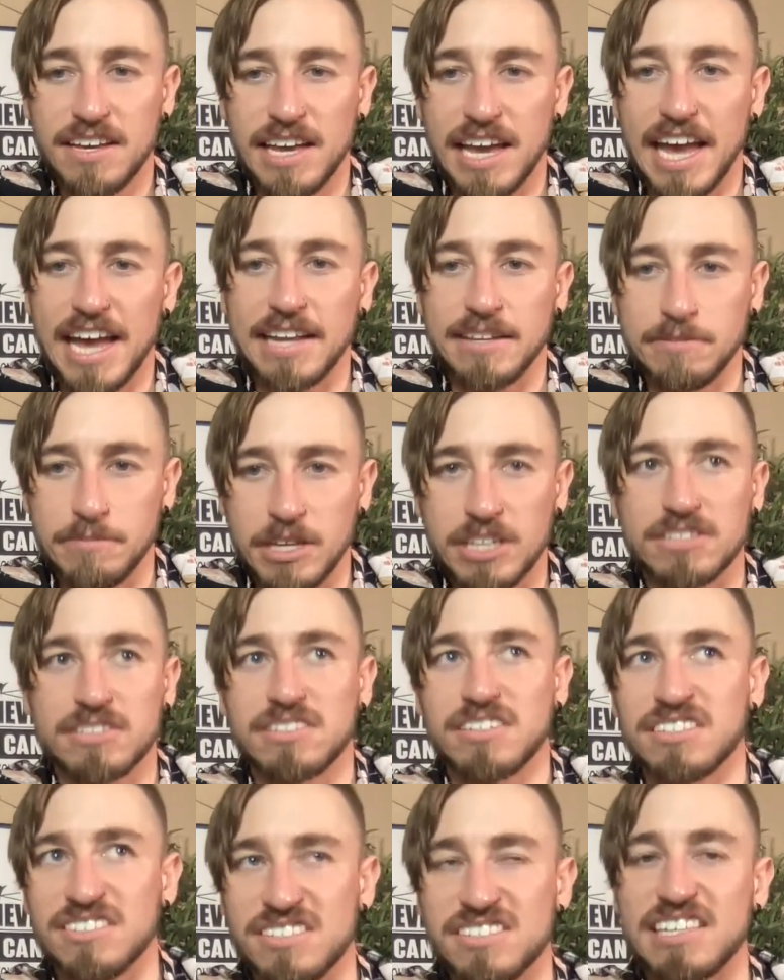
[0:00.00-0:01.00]
And because
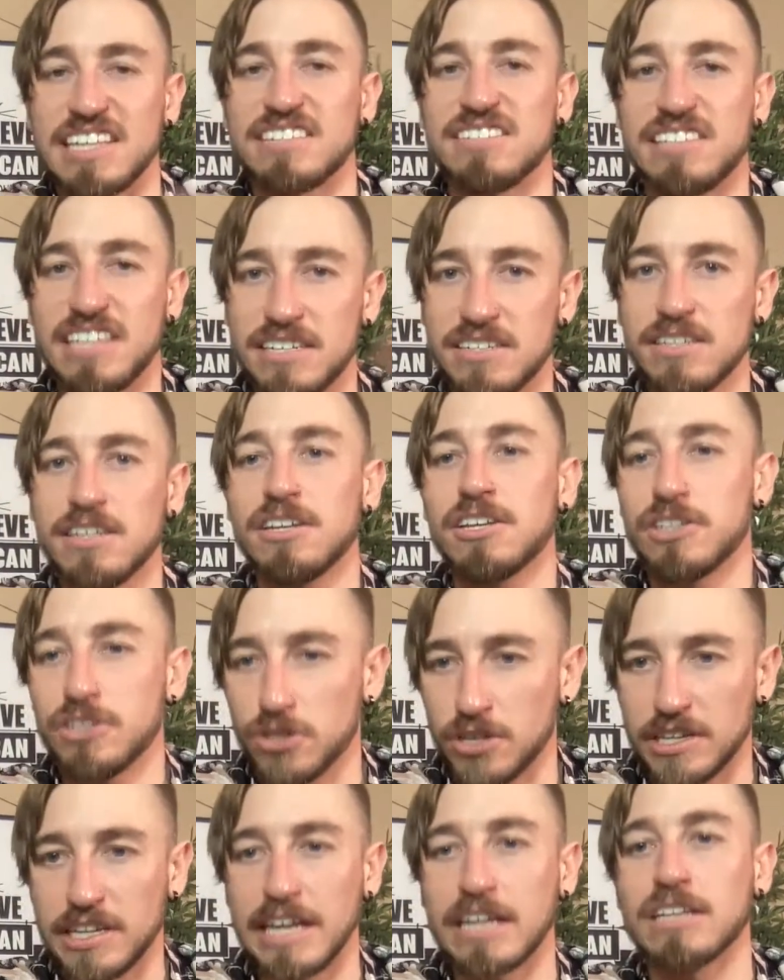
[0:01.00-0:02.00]
it's consistent,
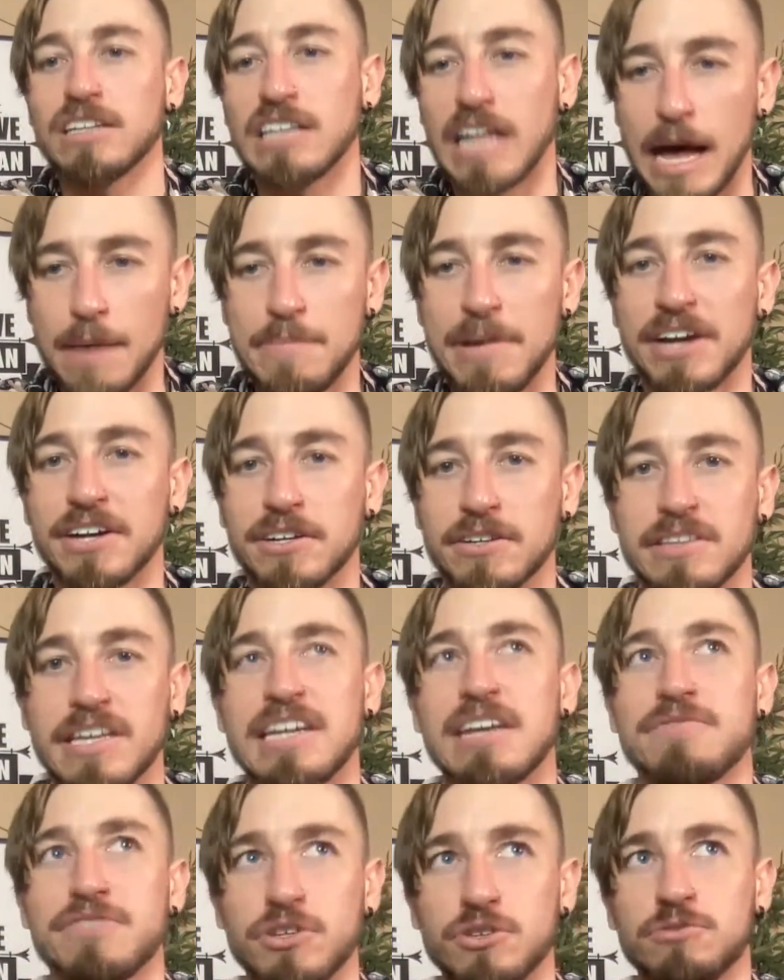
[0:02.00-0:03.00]
you're going to get a lot better
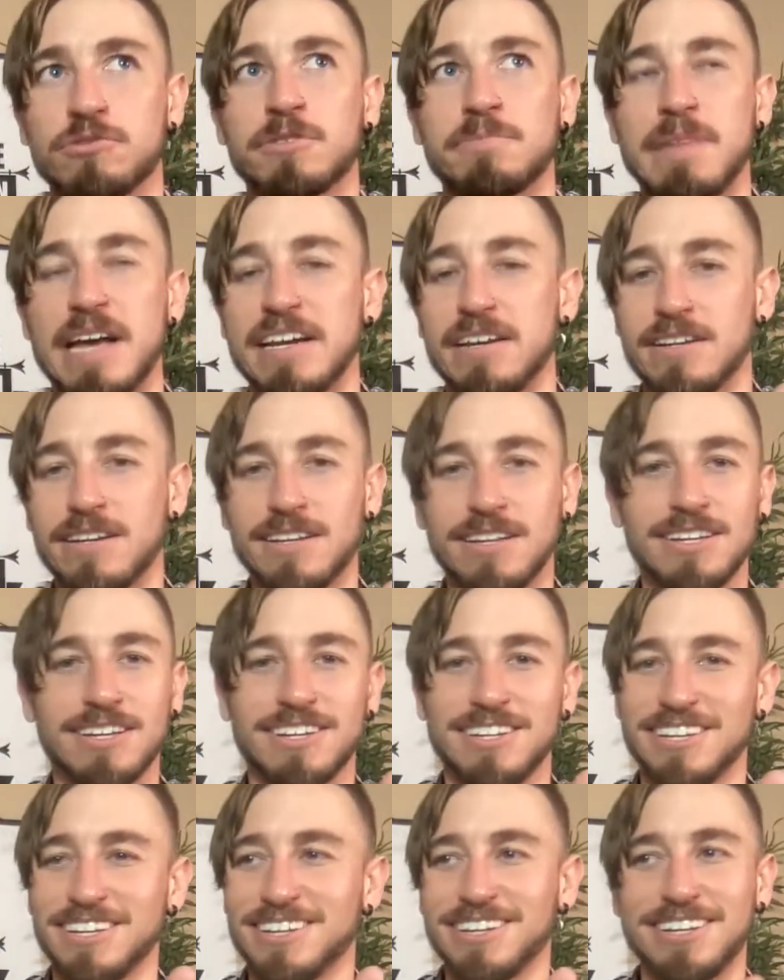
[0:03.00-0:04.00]
than if you spent
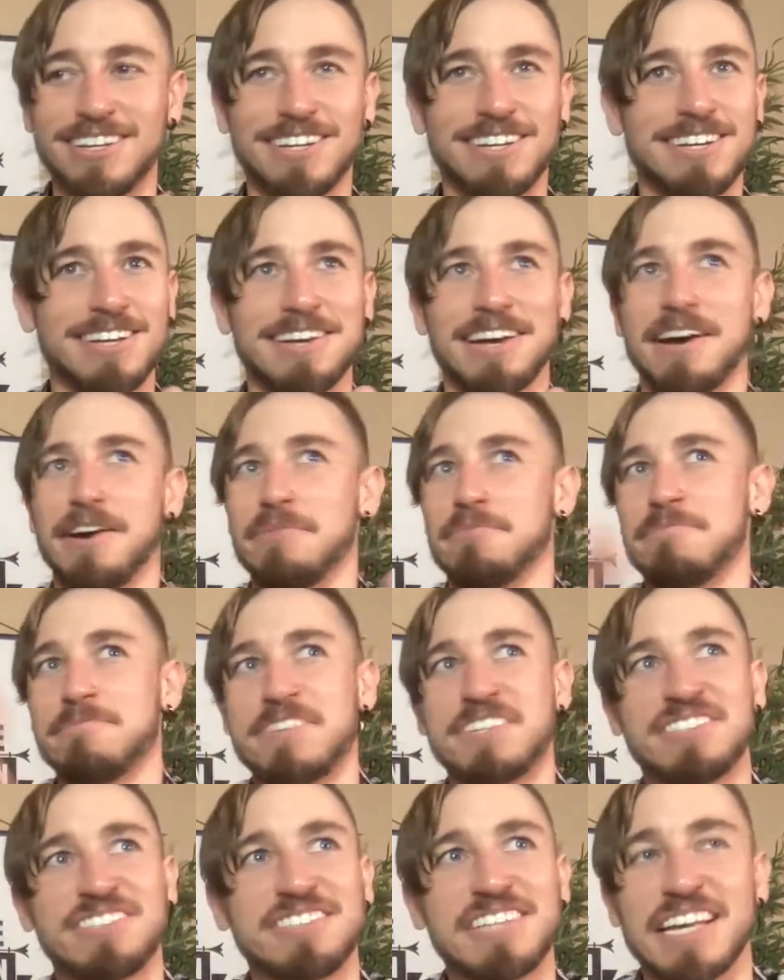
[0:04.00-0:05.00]

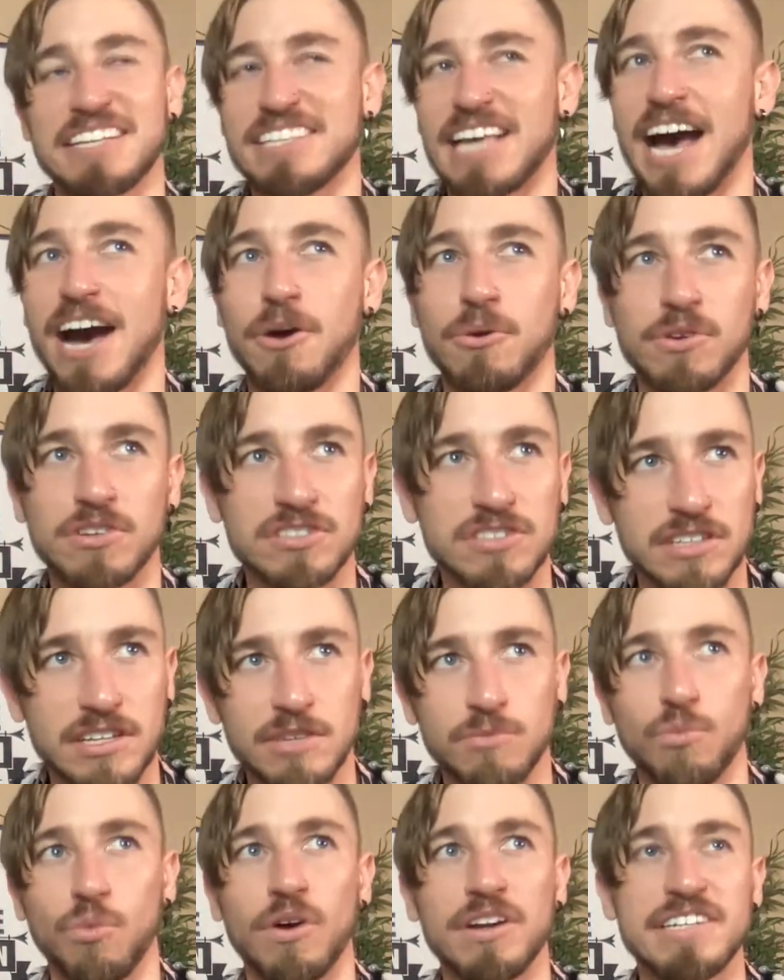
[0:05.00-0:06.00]
6 hours
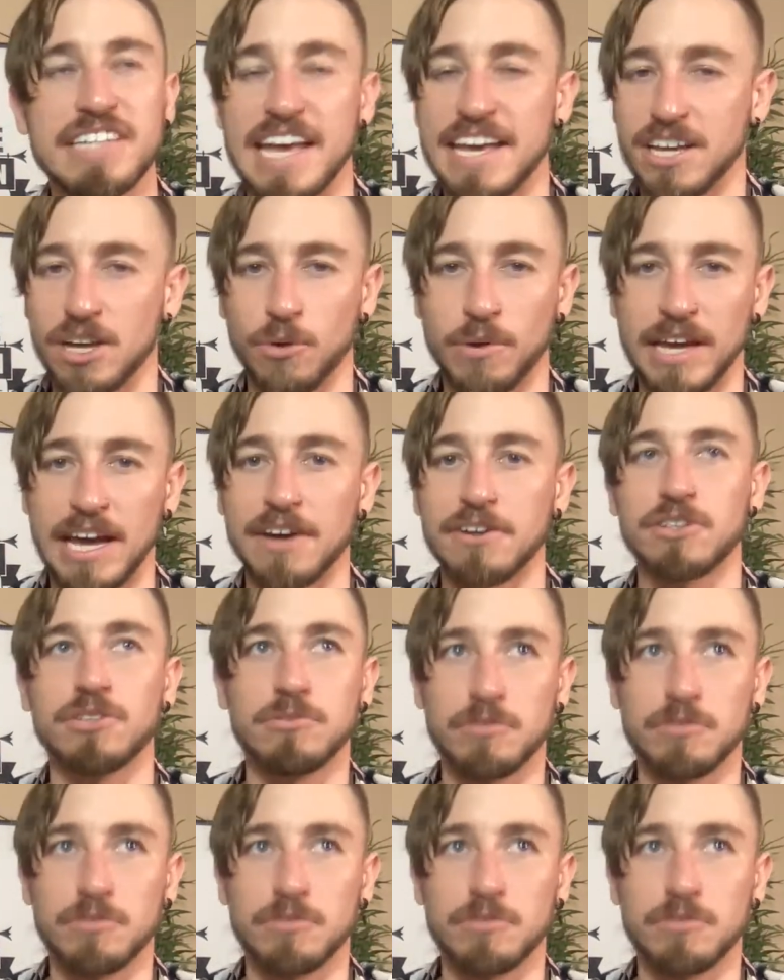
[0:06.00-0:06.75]
in one day going out.